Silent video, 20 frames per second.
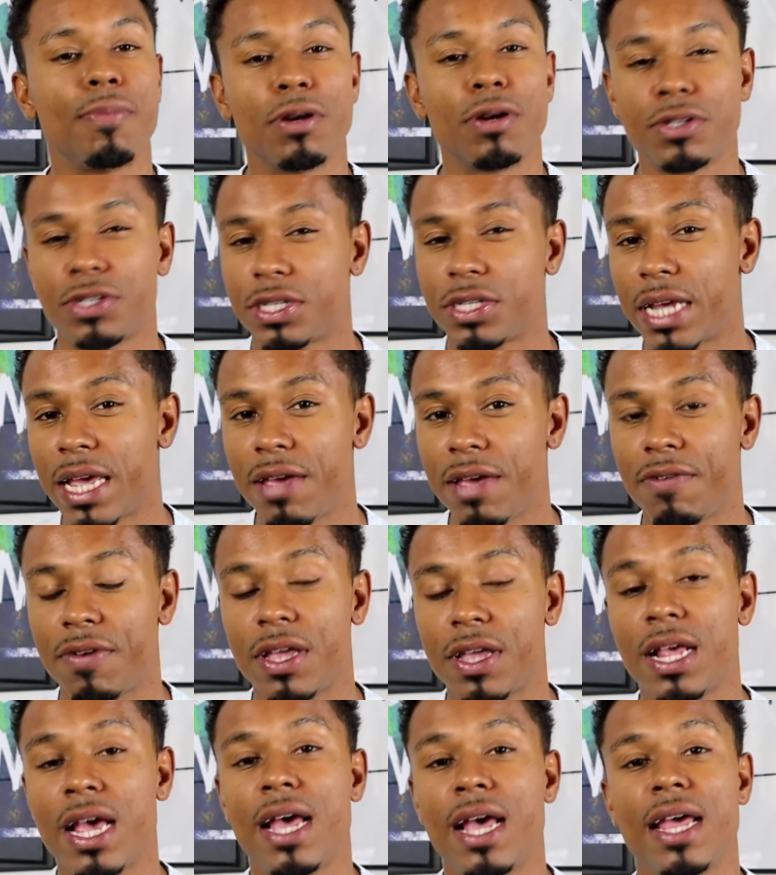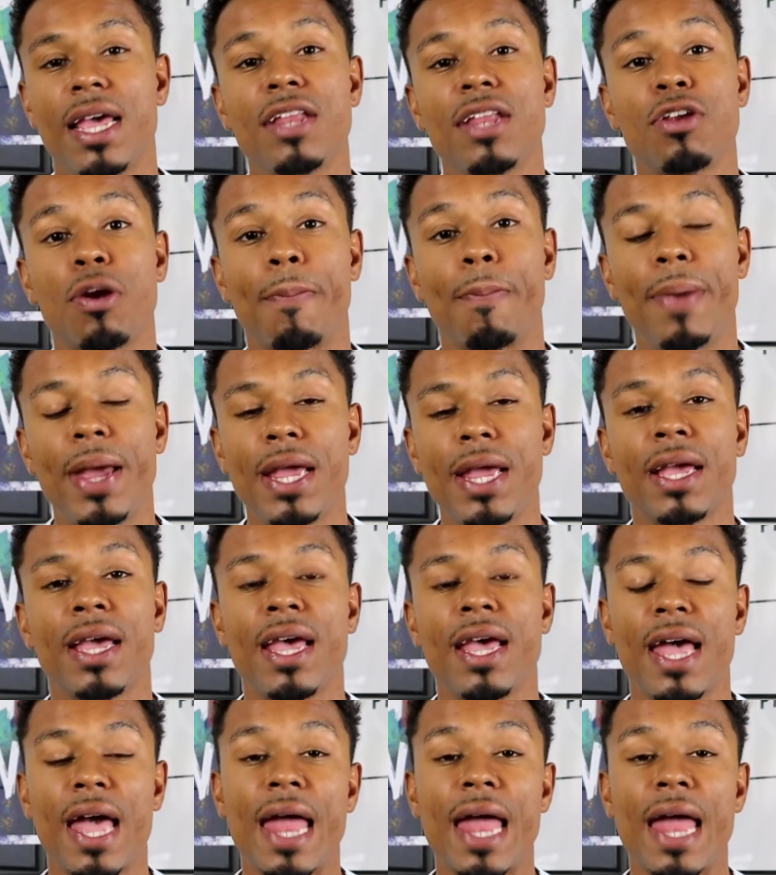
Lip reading: you're saving in your bank,